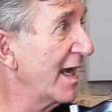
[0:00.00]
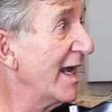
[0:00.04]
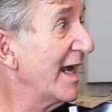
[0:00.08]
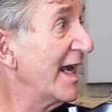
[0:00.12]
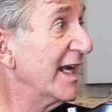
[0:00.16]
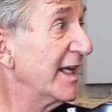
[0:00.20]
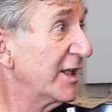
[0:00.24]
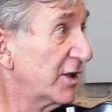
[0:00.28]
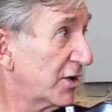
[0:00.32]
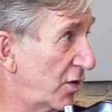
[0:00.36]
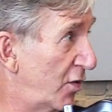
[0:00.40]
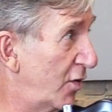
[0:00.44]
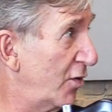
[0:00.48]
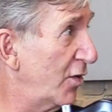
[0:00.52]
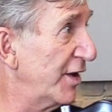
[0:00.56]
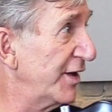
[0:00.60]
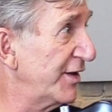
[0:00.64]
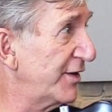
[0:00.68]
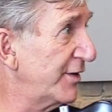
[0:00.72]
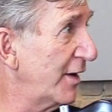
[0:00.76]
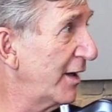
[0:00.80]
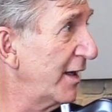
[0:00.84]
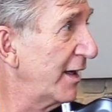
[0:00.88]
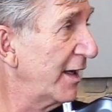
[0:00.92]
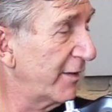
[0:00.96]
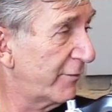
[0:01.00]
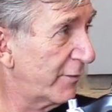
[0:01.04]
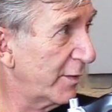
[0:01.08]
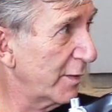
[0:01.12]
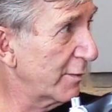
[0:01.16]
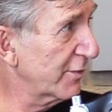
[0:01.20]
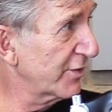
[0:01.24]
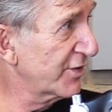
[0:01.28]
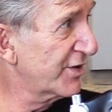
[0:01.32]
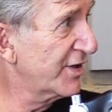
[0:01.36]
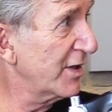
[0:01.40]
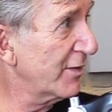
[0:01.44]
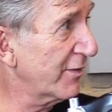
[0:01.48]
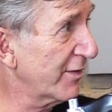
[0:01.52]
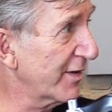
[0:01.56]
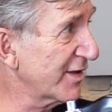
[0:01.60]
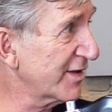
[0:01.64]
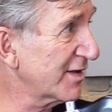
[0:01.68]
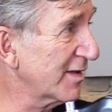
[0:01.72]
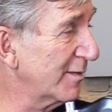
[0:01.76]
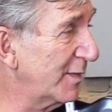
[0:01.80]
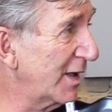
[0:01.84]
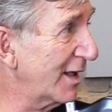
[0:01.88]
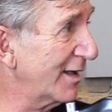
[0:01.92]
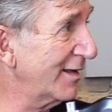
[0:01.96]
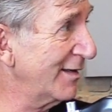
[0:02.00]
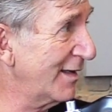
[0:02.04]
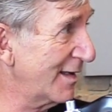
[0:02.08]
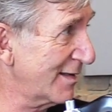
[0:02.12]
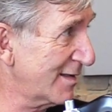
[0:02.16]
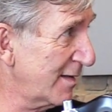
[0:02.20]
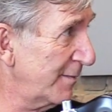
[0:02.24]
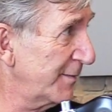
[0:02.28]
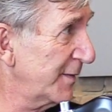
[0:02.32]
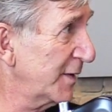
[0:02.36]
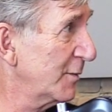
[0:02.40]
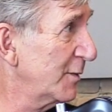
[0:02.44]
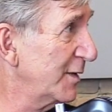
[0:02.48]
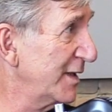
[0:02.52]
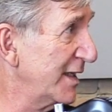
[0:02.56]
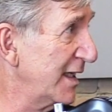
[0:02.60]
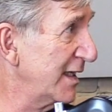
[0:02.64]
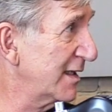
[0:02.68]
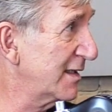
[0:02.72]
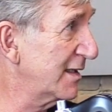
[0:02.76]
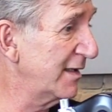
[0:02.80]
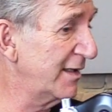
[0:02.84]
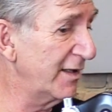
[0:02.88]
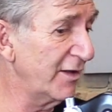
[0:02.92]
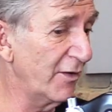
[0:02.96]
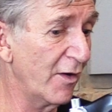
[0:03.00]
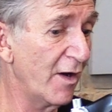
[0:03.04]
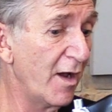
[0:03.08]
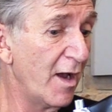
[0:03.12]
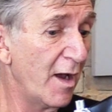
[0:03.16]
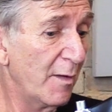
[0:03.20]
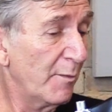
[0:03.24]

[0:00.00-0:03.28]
It could if we were serious about it, and that's something we need to do.